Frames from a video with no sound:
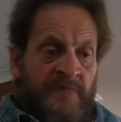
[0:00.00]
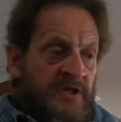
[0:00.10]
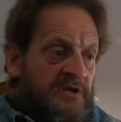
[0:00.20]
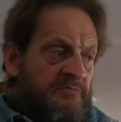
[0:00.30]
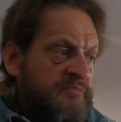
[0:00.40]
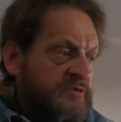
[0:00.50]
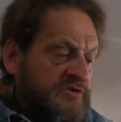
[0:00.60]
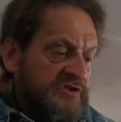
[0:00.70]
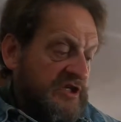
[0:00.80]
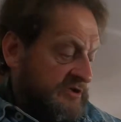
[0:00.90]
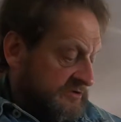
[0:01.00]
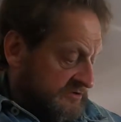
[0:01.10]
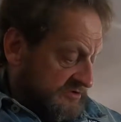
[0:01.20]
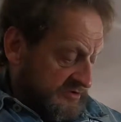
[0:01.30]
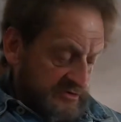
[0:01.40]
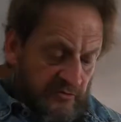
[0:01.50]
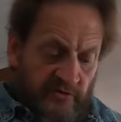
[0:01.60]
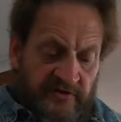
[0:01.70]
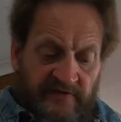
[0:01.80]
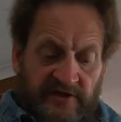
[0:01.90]
You can put slogans on it or
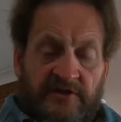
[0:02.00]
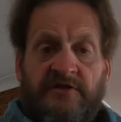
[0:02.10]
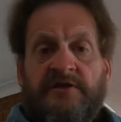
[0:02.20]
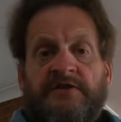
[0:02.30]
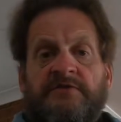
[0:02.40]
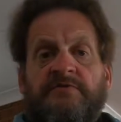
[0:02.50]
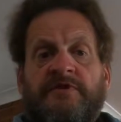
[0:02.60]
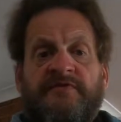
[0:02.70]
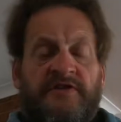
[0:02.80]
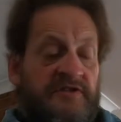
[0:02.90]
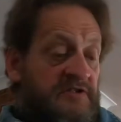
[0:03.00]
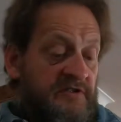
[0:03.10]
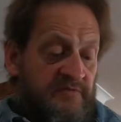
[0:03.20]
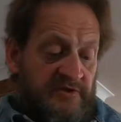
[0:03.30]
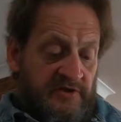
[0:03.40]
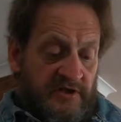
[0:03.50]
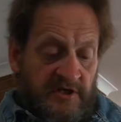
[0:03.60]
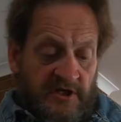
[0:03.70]
whatever you like. Do whatever you like with it.